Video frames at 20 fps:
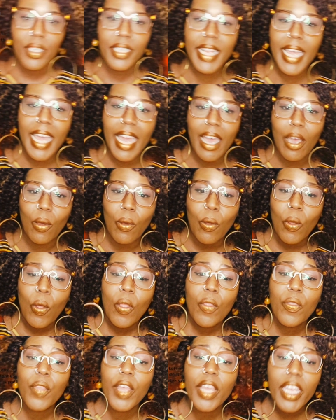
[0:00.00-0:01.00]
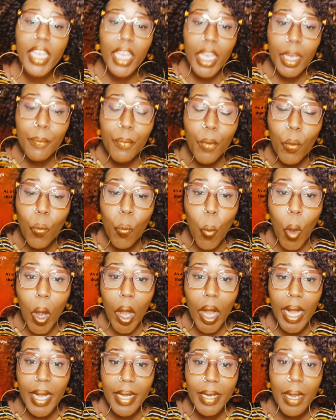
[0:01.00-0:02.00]
Now, the Hebrew
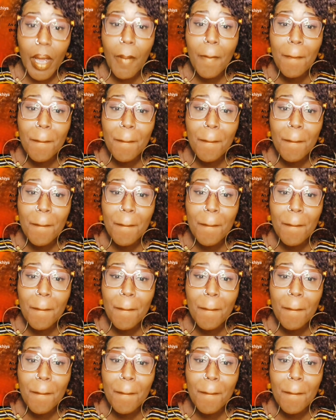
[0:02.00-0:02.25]
word